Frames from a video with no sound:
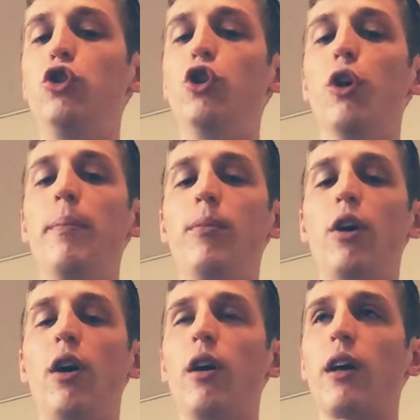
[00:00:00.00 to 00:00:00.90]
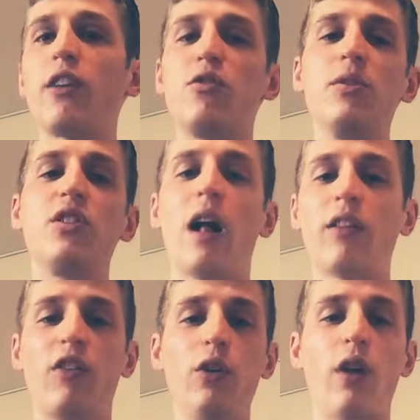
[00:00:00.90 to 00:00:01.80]
The custom is
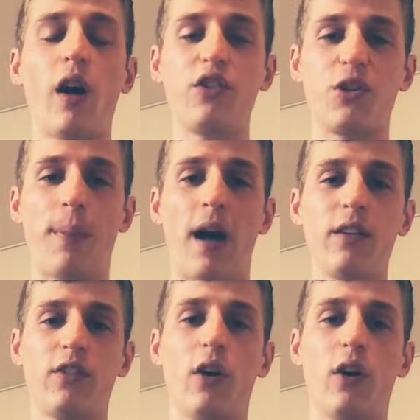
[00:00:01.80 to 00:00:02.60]
not to toot on Shabbat,